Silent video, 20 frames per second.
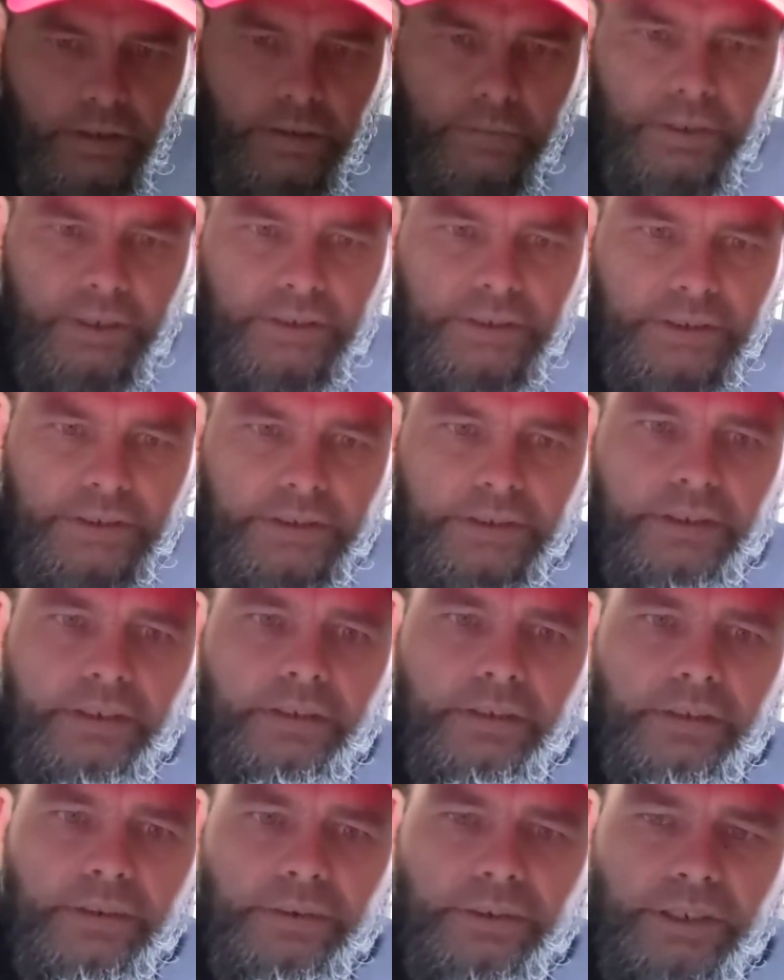Because those are the
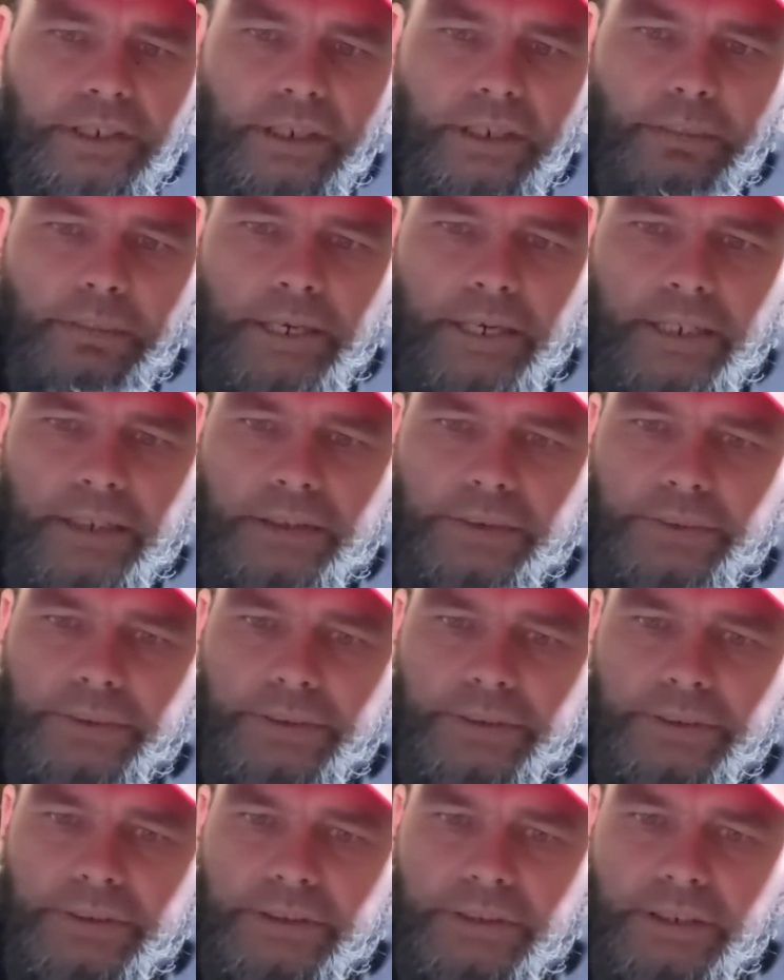old T-Max
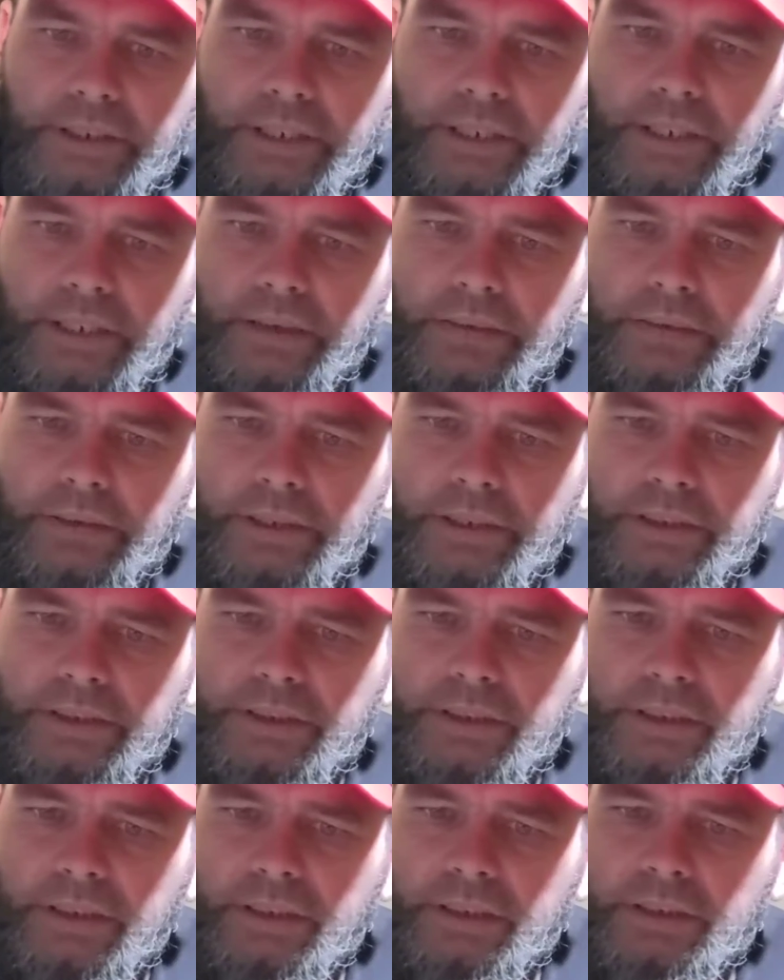ones, and they get
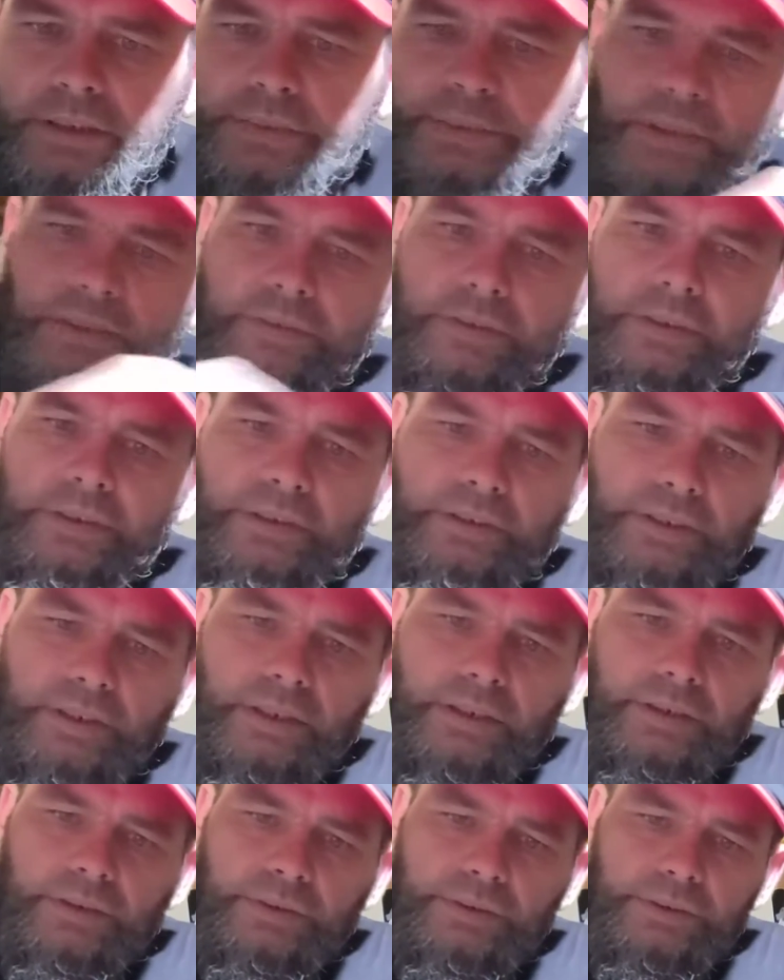rusty because we live on the
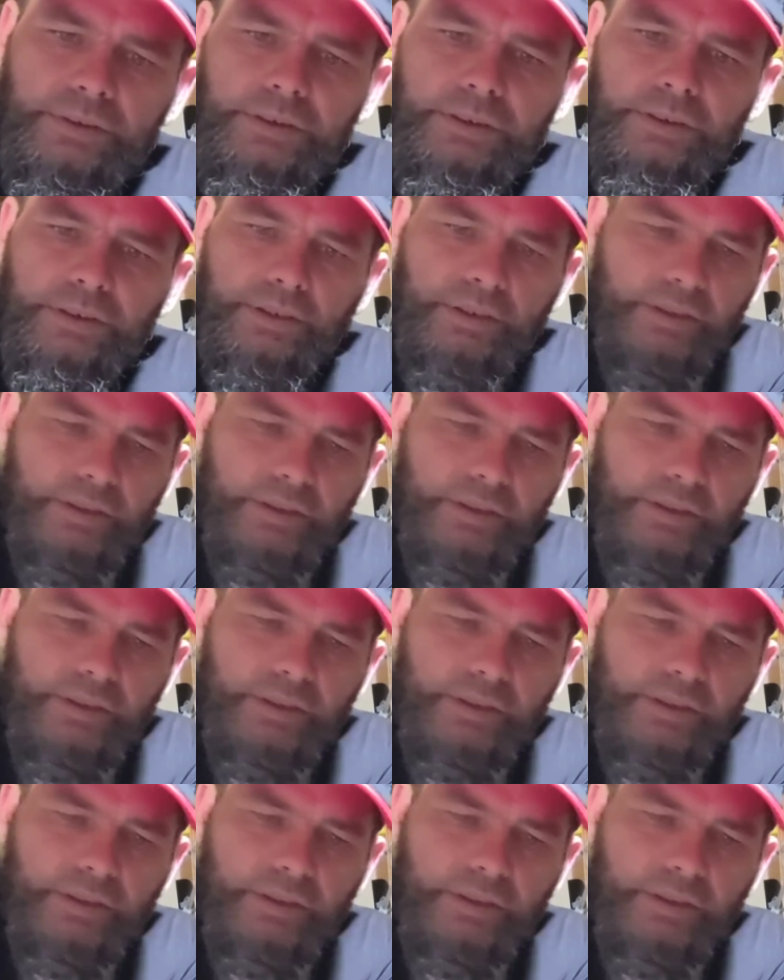coast.